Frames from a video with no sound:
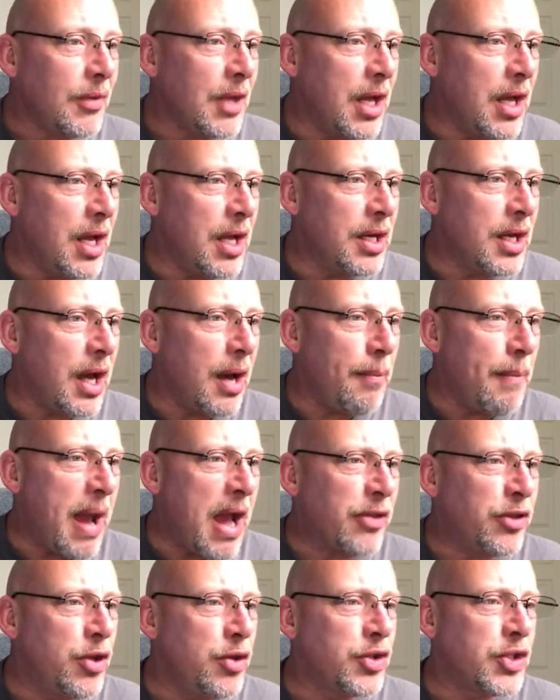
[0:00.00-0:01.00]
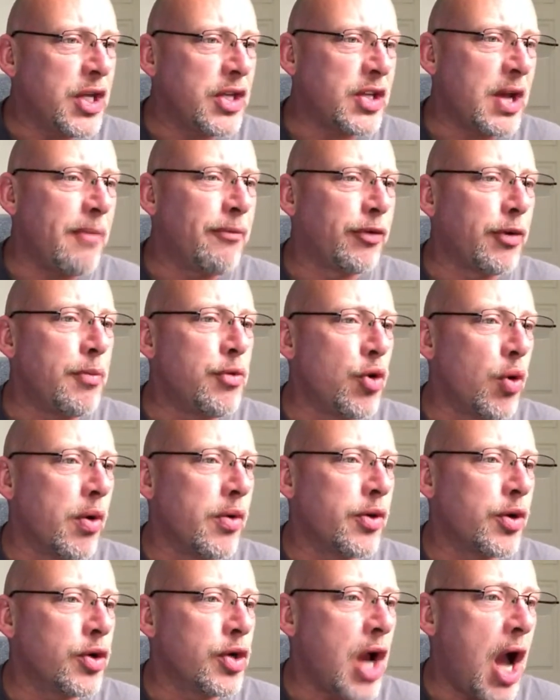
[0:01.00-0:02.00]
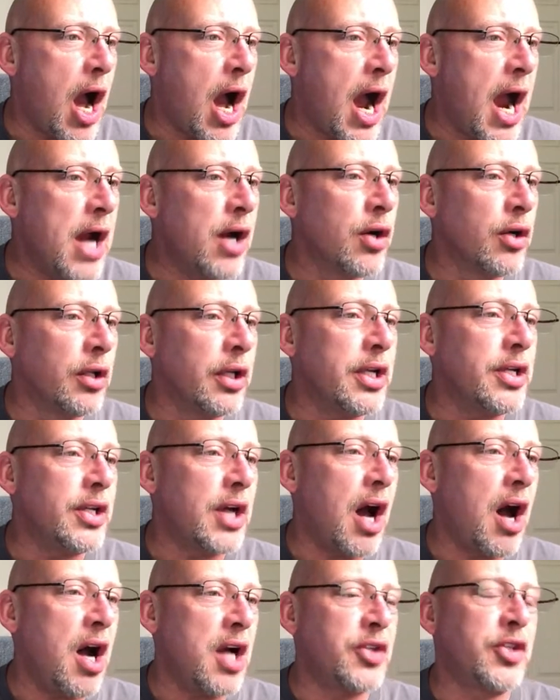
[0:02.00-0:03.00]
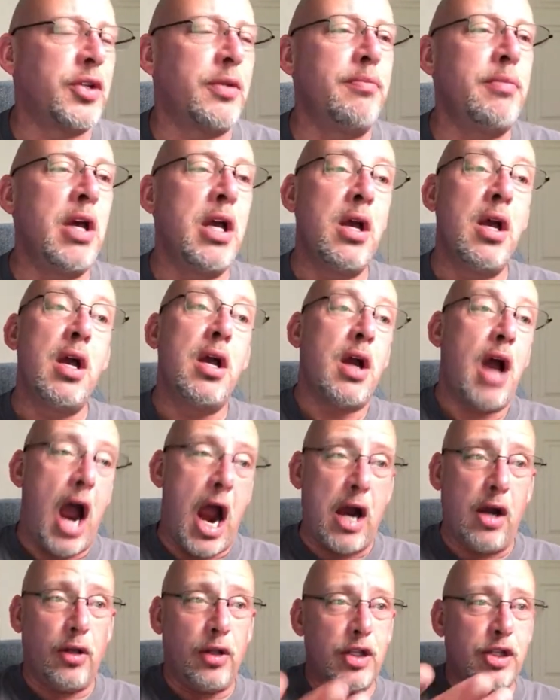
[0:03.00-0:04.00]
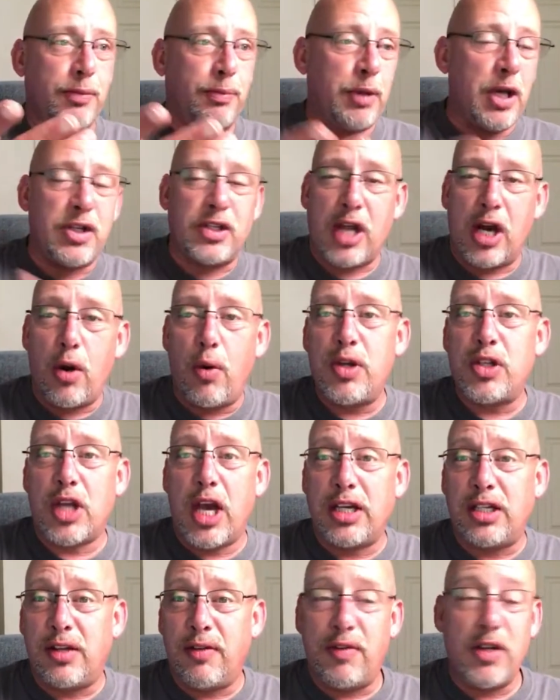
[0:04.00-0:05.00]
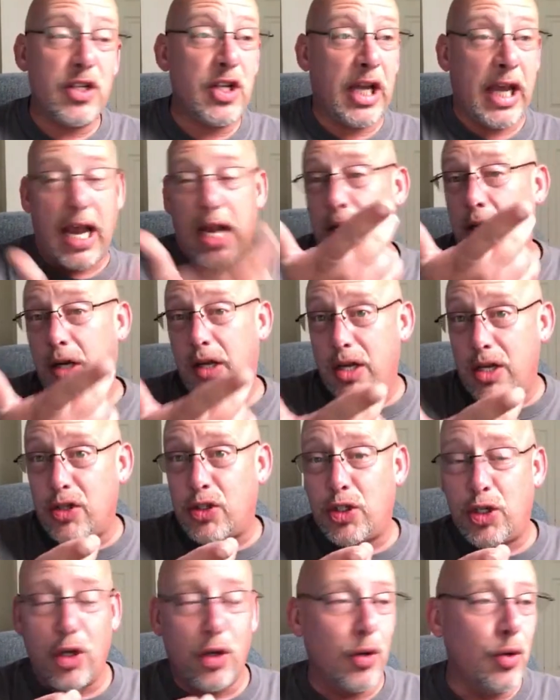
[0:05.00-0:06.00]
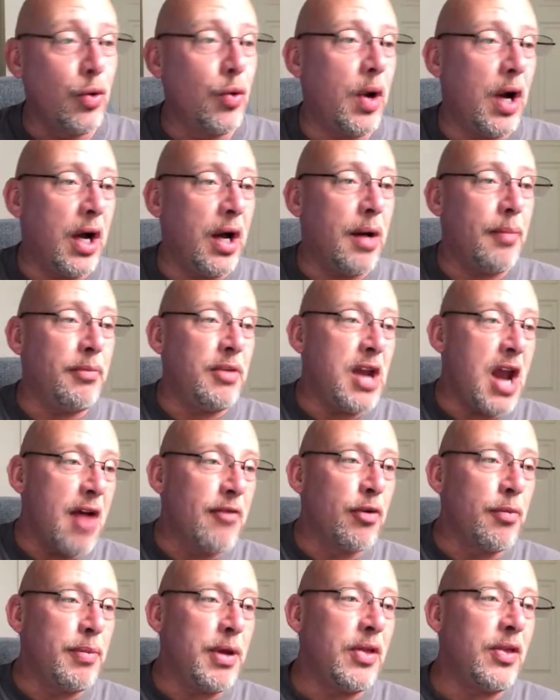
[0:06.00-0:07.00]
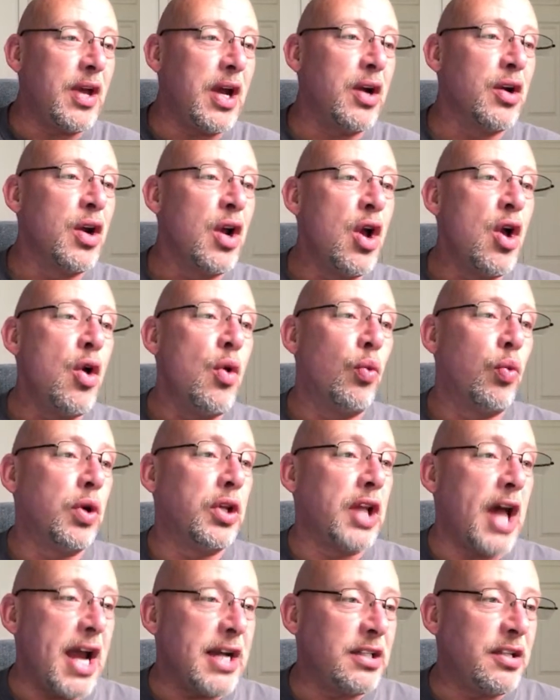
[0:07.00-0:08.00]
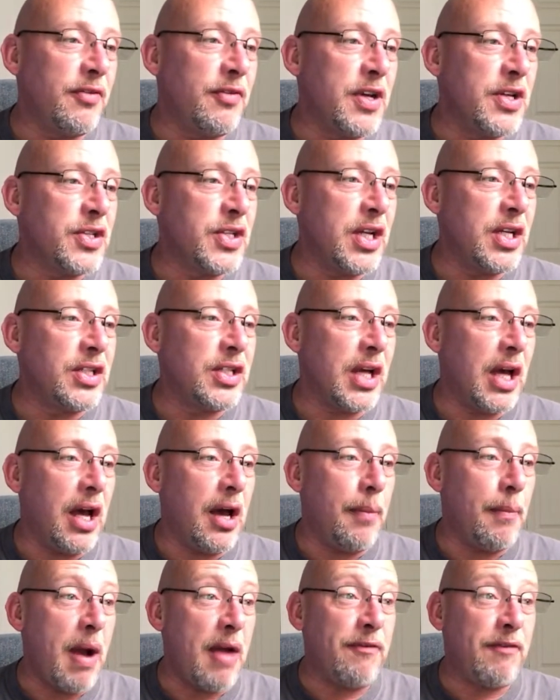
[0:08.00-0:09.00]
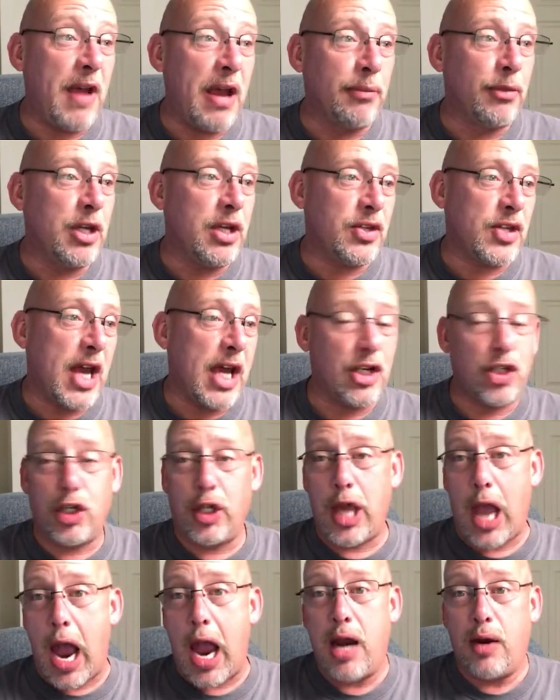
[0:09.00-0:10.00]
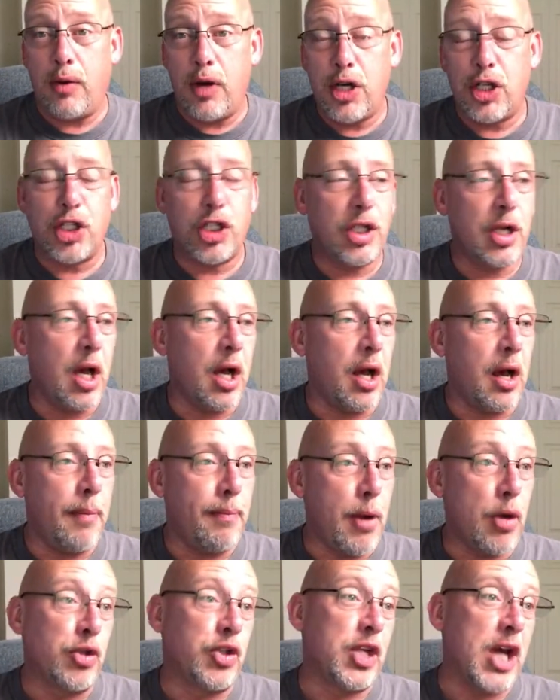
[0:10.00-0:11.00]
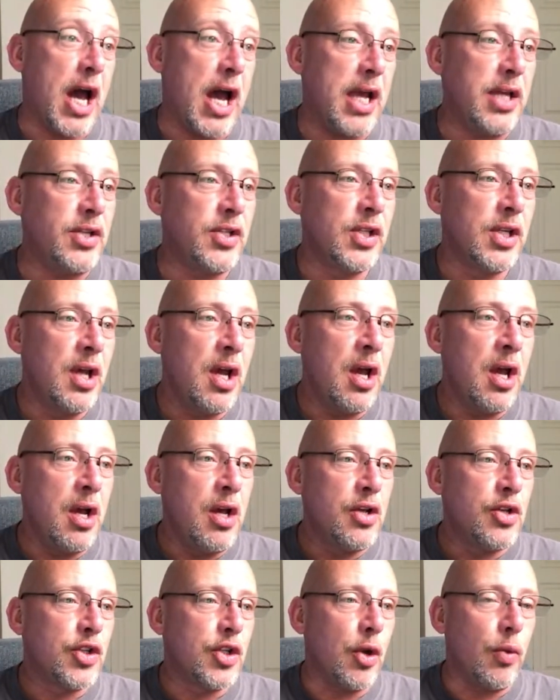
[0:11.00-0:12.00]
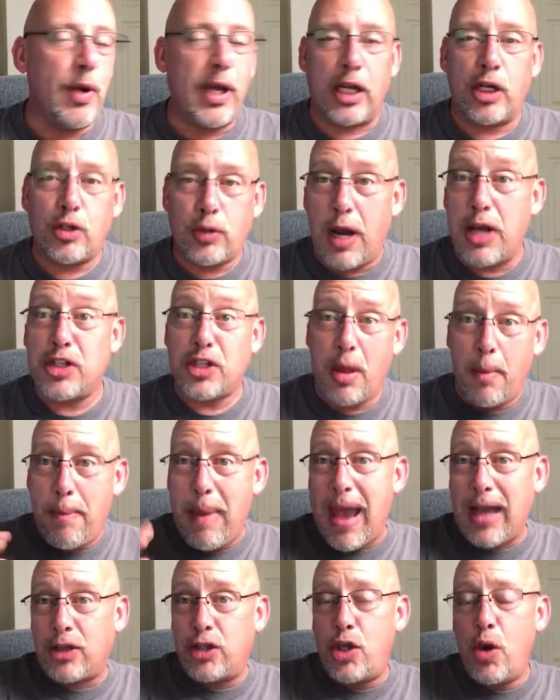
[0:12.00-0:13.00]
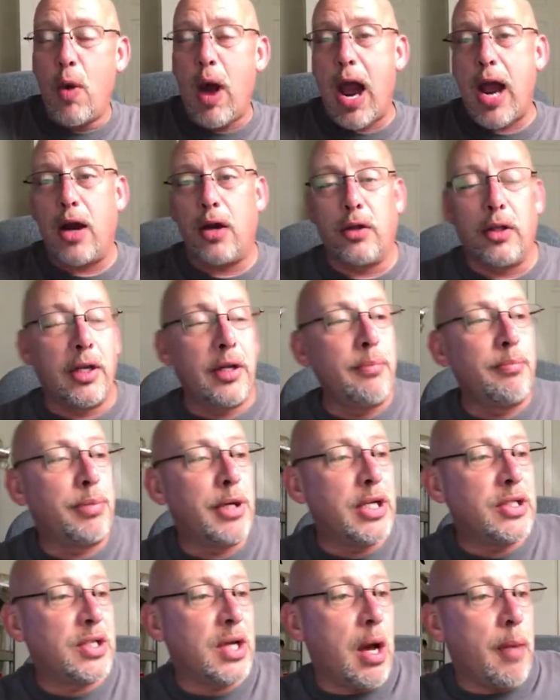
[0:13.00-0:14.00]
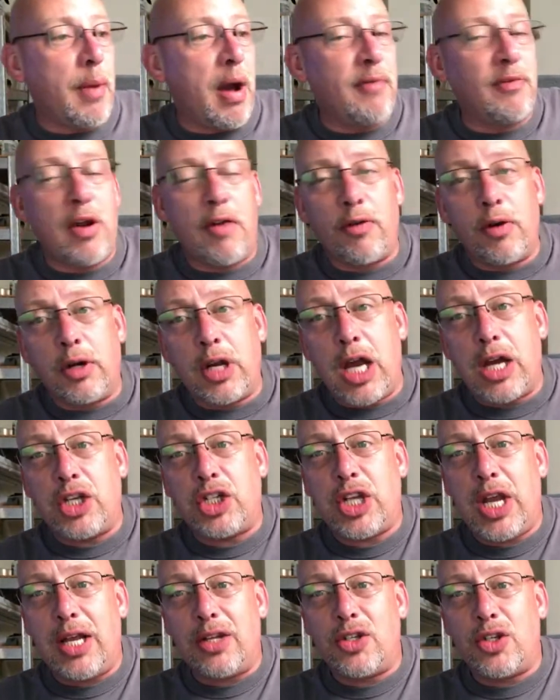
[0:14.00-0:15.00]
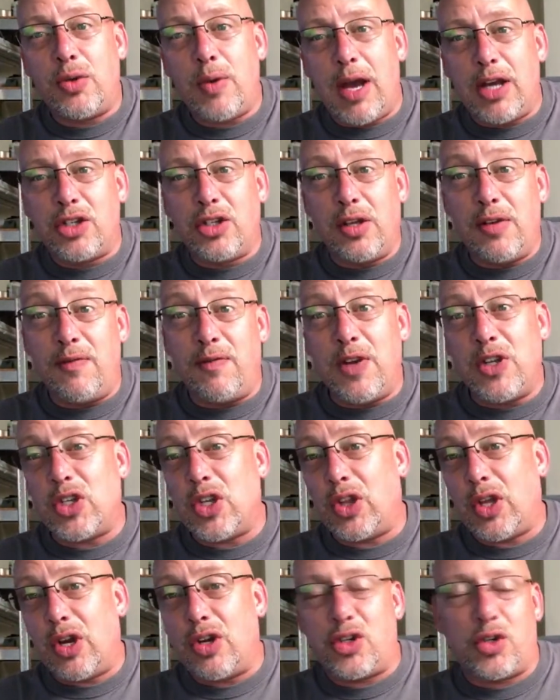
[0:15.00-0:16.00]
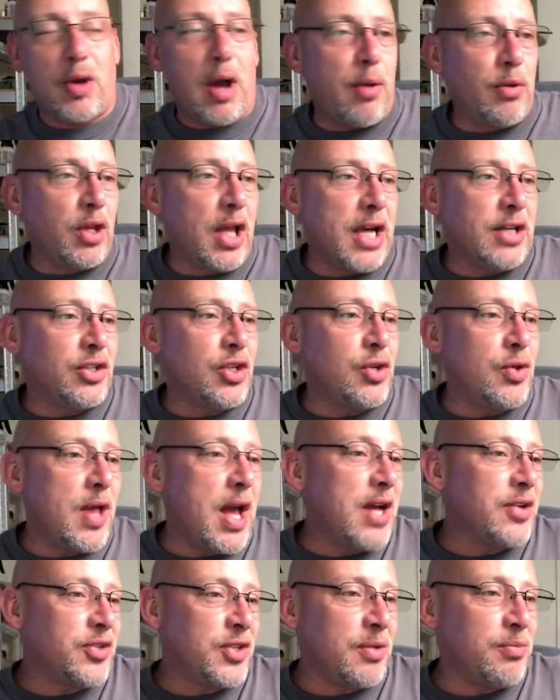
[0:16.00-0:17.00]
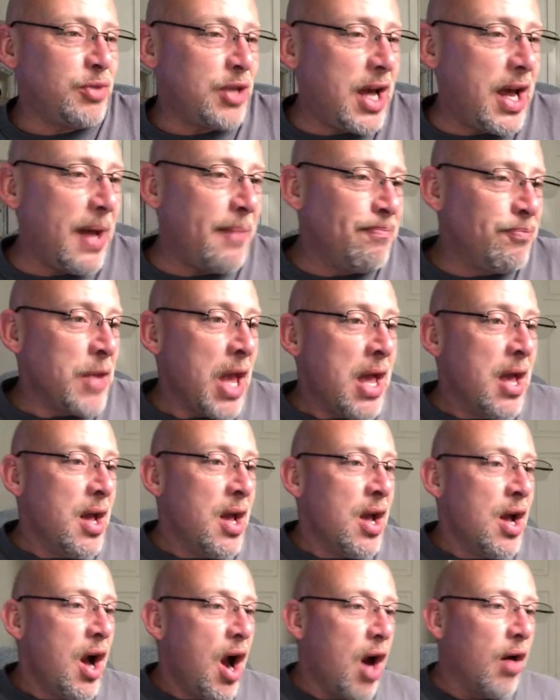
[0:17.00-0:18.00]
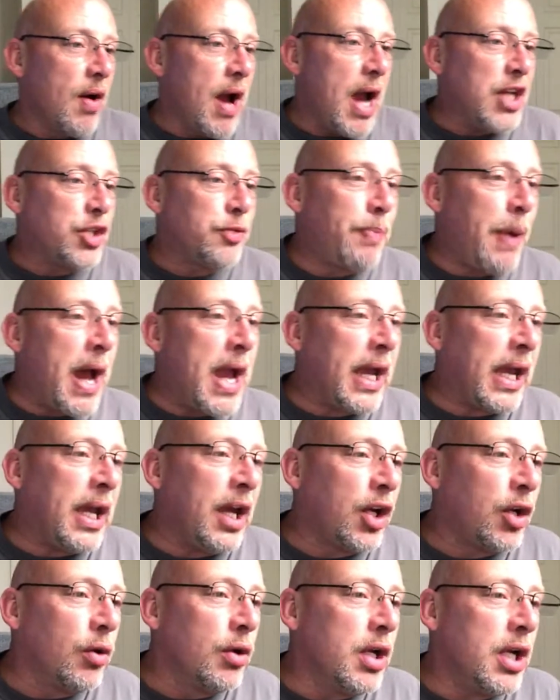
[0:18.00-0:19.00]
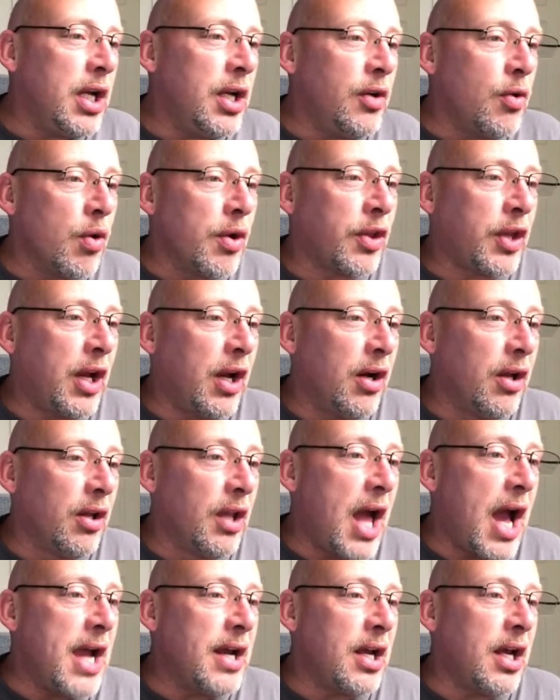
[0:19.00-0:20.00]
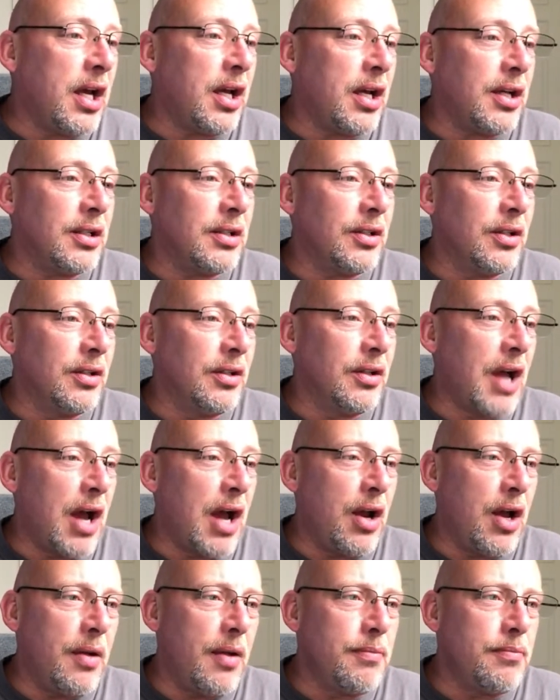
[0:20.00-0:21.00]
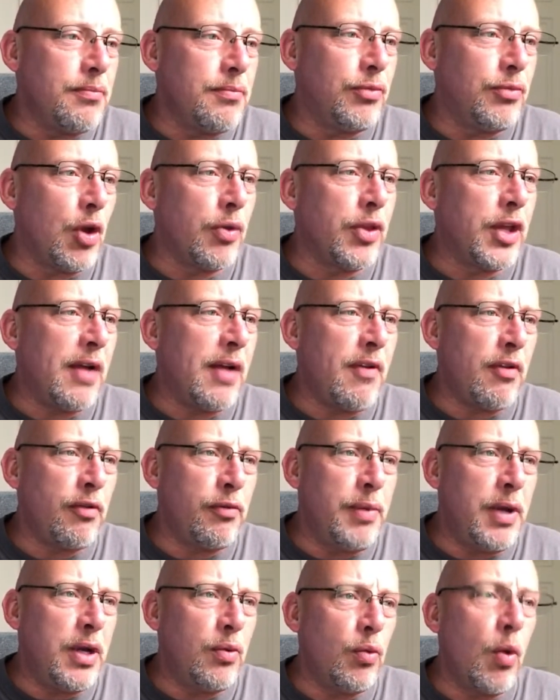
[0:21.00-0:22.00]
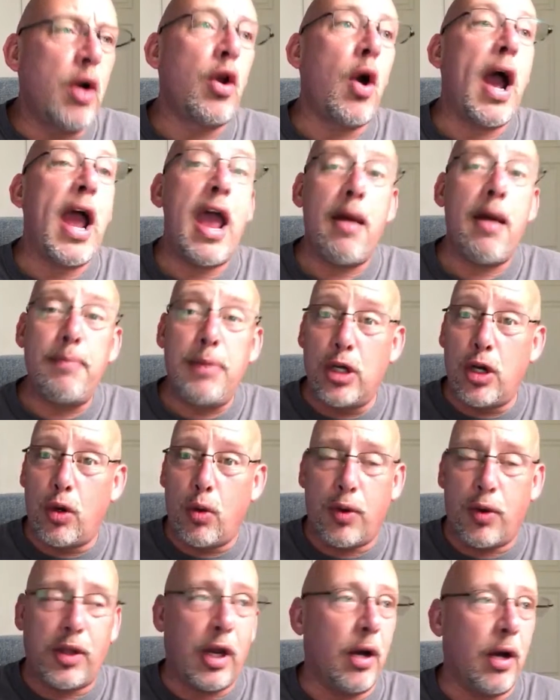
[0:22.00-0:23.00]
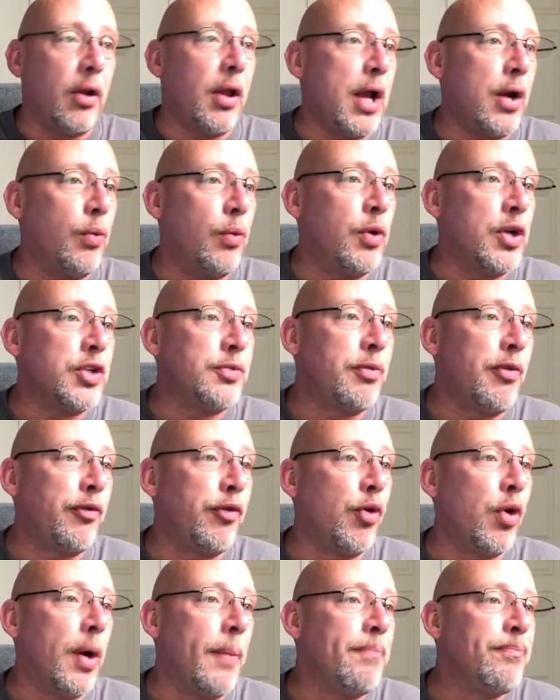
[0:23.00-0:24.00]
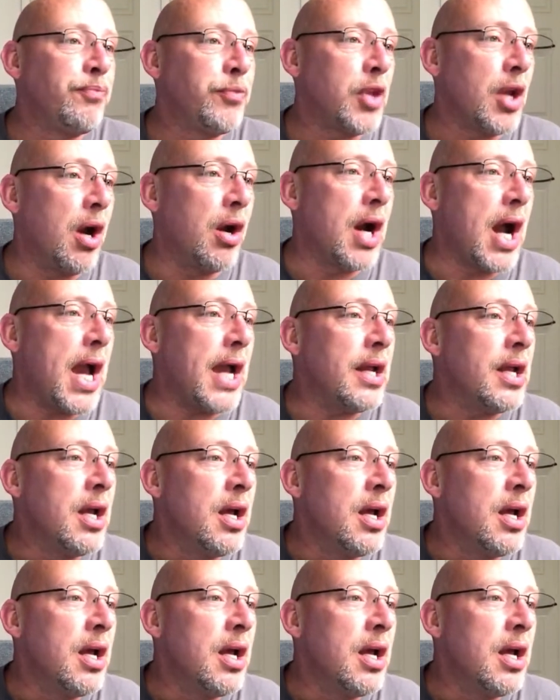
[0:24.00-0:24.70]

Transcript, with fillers: And uh, Matthew says, I'm from Northern Ireland. Awesome. Ireland's a place I'd always like to visit. Canada is too. Um, never been there. Would like to visit. Uh, my family is actually Irish, uh, both sides. So we can trace them back to Ireland, but um, I've never got a chance to actually visit there. So I would like to do that someday. All right, Spike, Hickory, North Carolina. I um, don't think I've ever been. Well, no, I have been to North Carolina once before. All right.